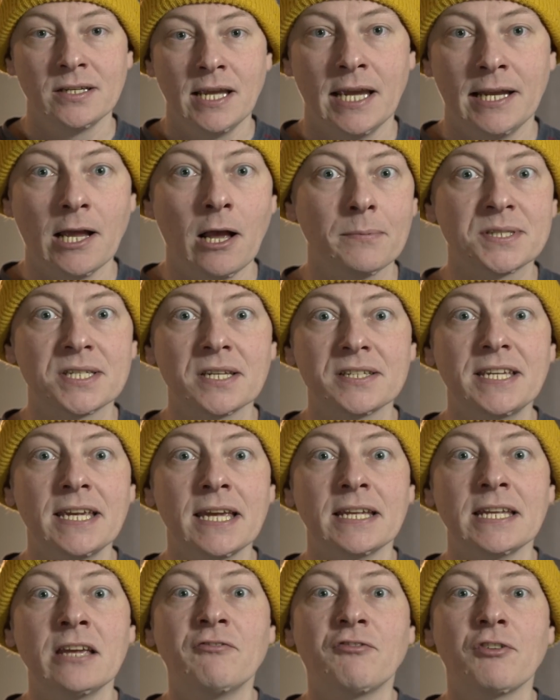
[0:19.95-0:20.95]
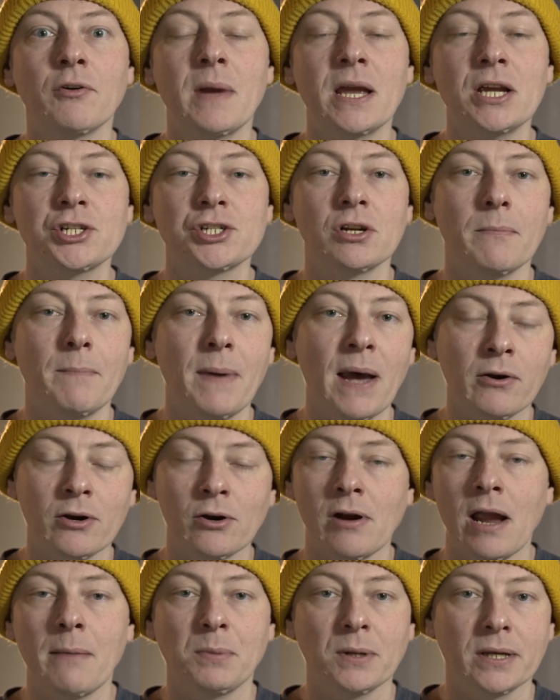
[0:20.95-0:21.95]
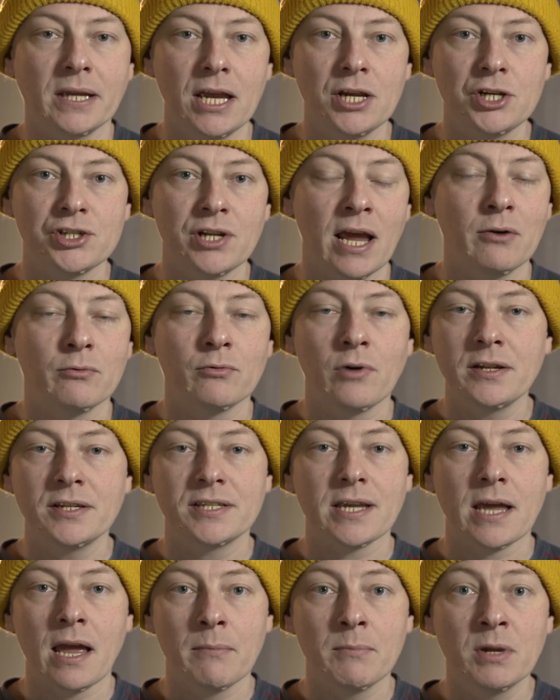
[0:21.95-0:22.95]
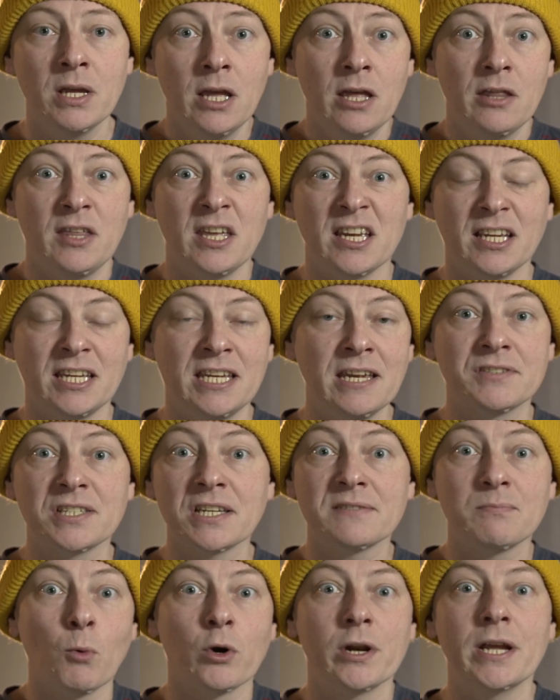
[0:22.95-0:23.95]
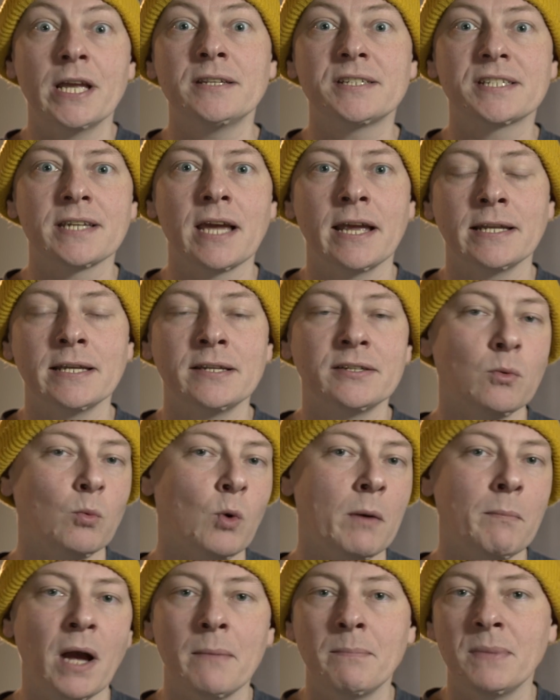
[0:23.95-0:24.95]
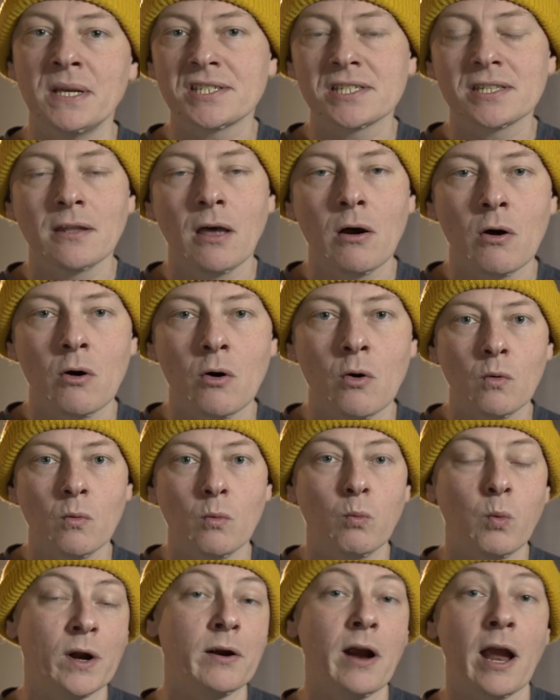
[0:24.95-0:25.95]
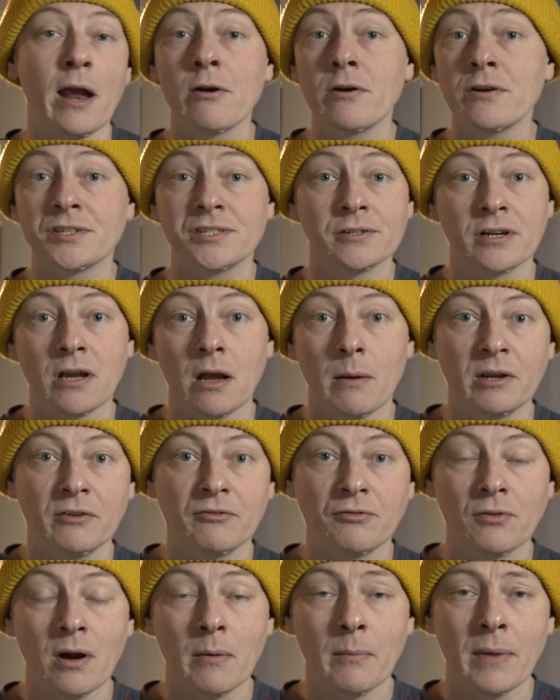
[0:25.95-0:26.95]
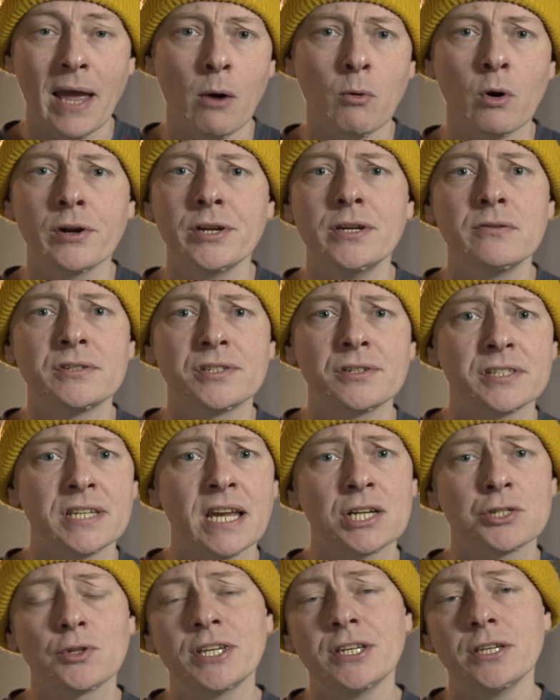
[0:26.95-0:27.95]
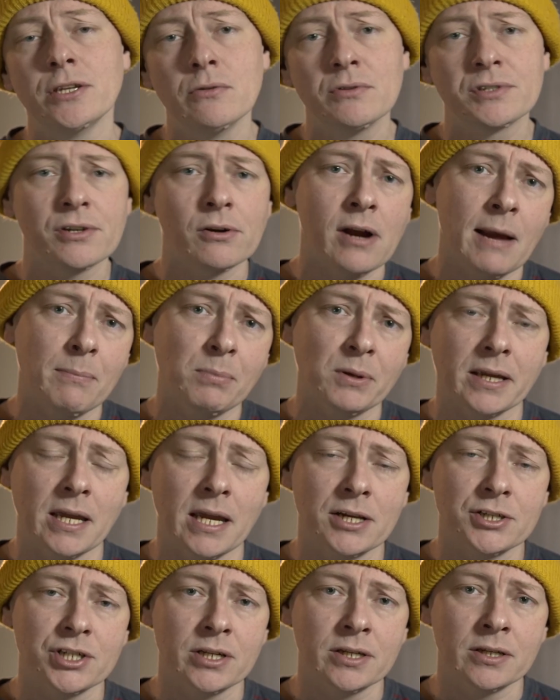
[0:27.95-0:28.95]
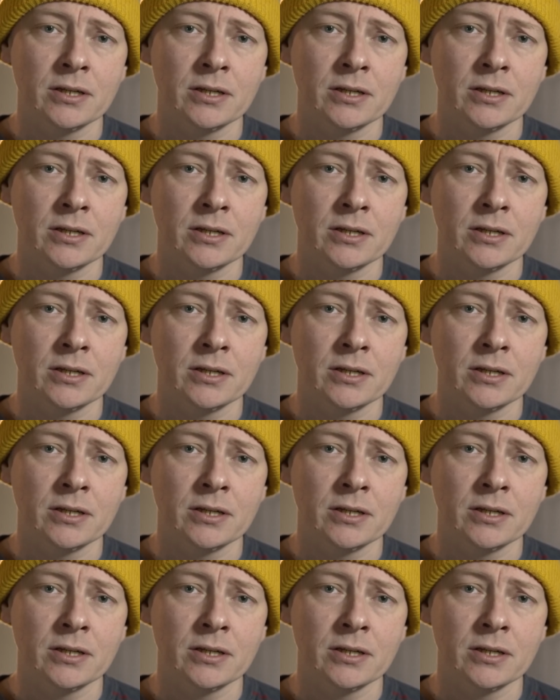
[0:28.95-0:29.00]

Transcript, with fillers: It helps us get information about our application at runtime that gives us more insight into what might be slow, where errors are coming from, how our users actually use our application.